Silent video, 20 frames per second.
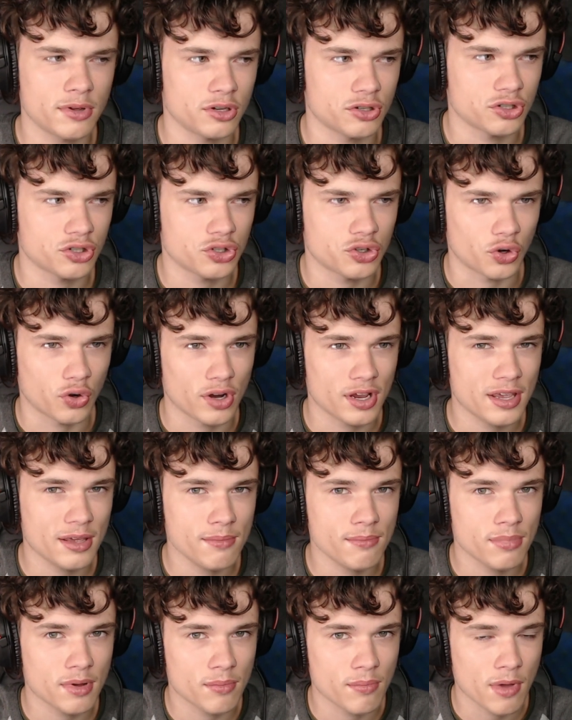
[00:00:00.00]
a
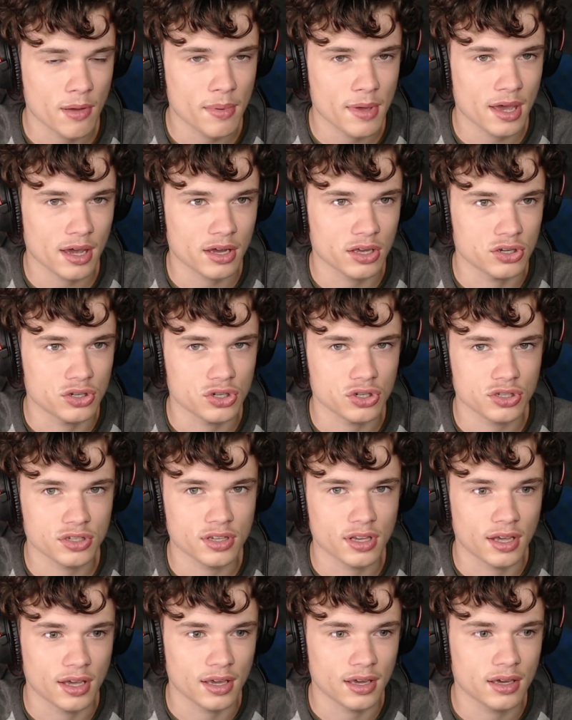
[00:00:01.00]
stream, but maybe I can just,
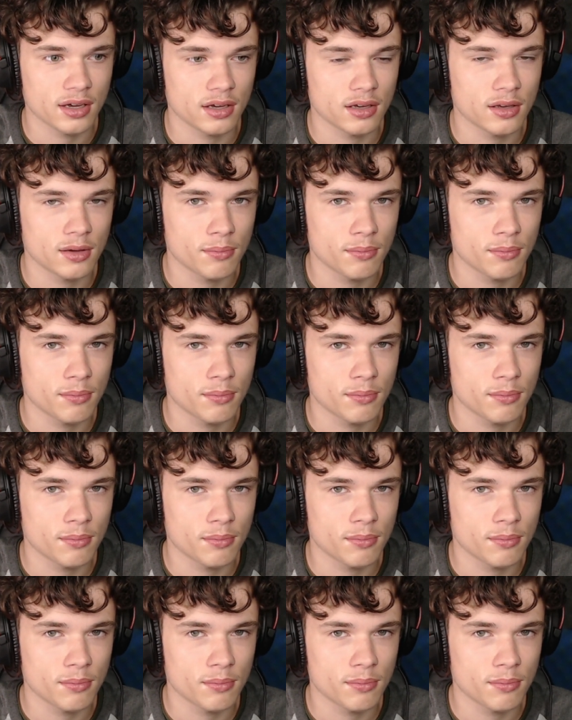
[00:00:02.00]
like,